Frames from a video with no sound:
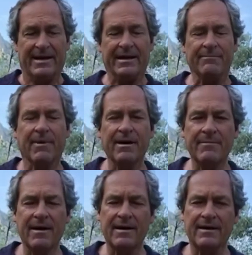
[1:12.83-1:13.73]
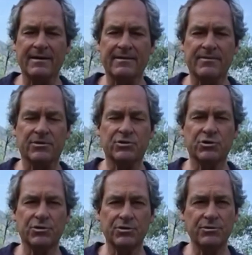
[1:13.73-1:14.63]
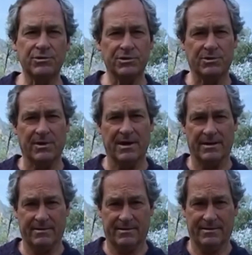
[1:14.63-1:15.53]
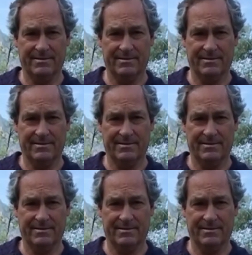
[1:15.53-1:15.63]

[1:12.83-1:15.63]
In my mind, the true strength